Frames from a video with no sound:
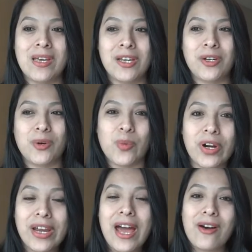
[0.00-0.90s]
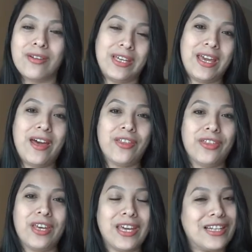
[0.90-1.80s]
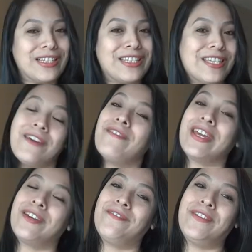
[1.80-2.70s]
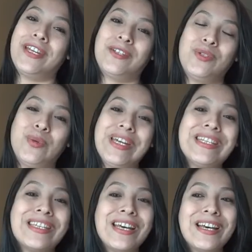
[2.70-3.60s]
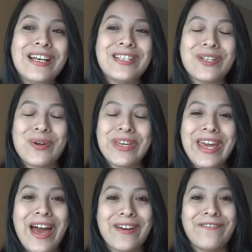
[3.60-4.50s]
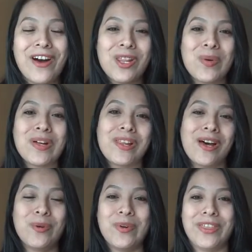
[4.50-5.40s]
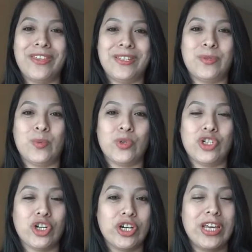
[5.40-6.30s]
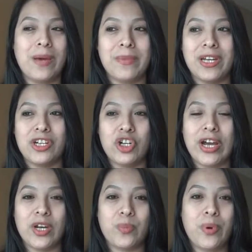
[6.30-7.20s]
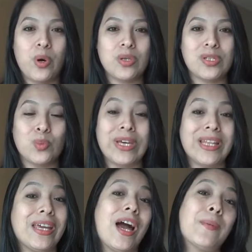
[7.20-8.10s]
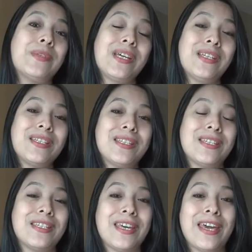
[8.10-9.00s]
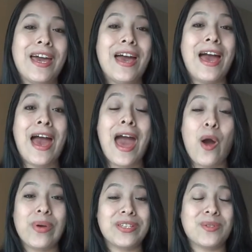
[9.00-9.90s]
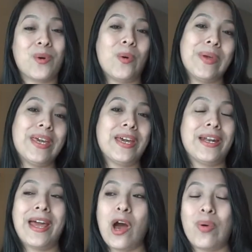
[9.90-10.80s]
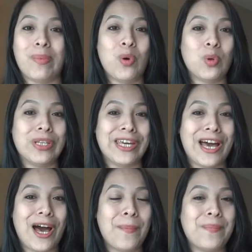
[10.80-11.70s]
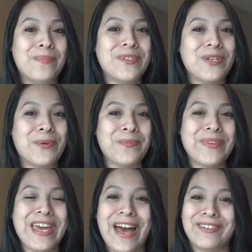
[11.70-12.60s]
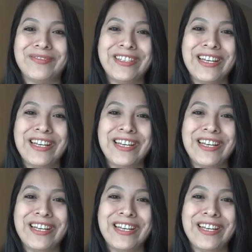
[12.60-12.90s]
you know, work out, eat healthy, and see if I can fit into it. So yeah, follow along with this journey. I'm gonna try to post weekly updates to see how it's going and how I'm holding up. So yeah.